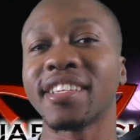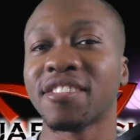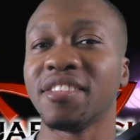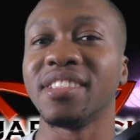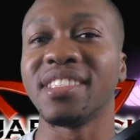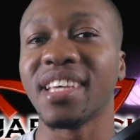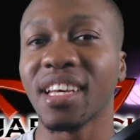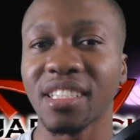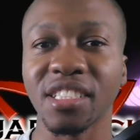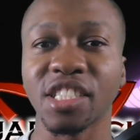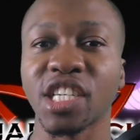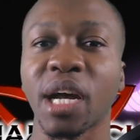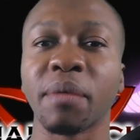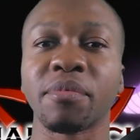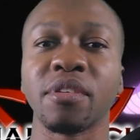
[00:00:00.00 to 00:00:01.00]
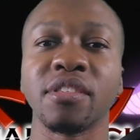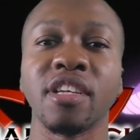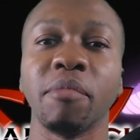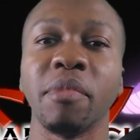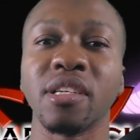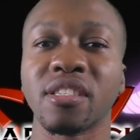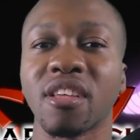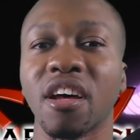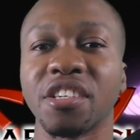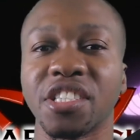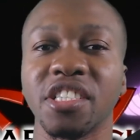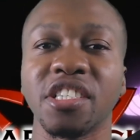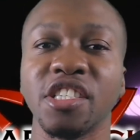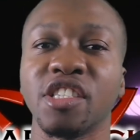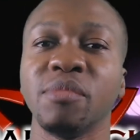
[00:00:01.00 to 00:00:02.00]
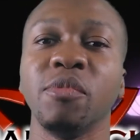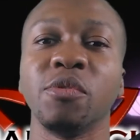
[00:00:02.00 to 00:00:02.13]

10 chapters that Masashi Kishimoto